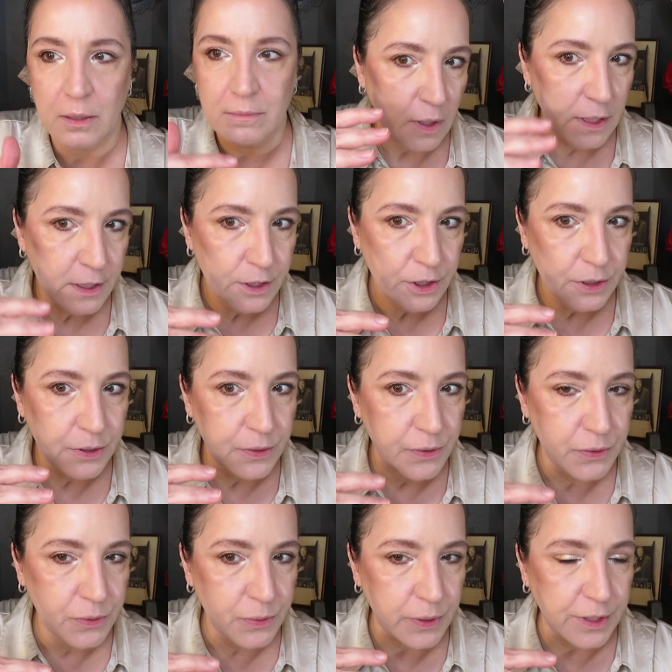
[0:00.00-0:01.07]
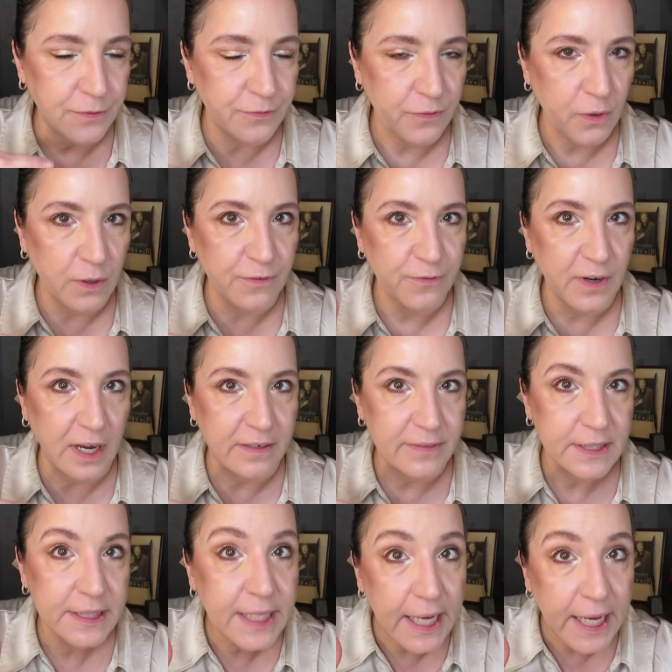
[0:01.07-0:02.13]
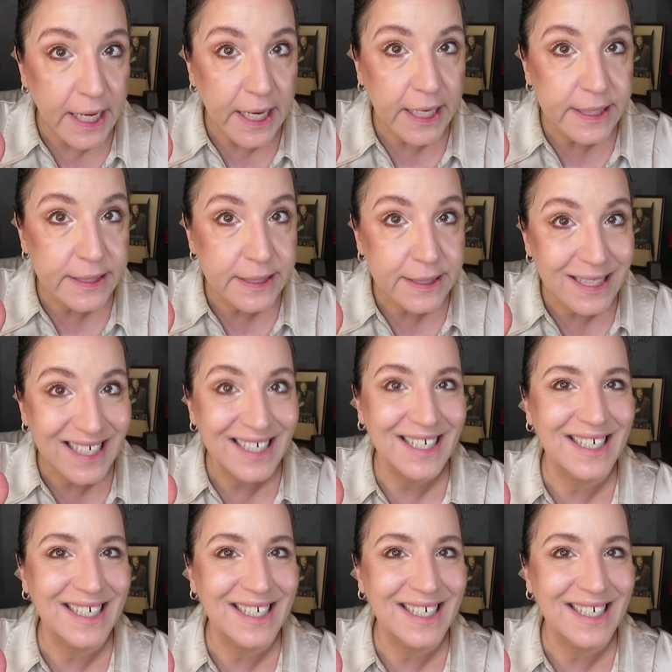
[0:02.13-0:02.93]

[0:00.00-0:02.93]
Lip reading: 1, 2, 3, 4, 5, 6,